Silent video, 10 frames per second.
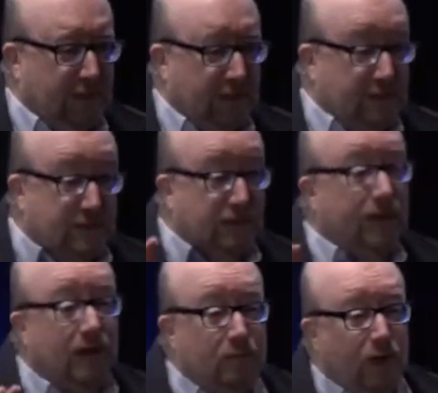So that
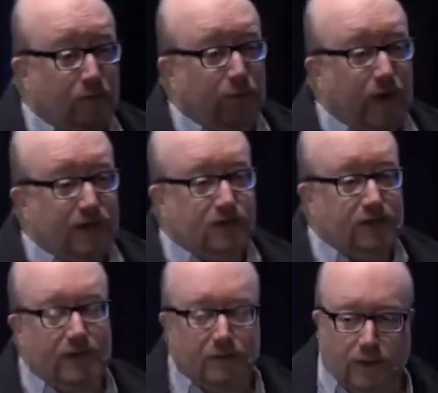I might praise you. You
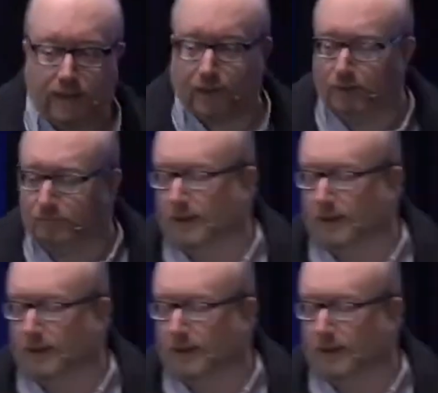think, well, hang on,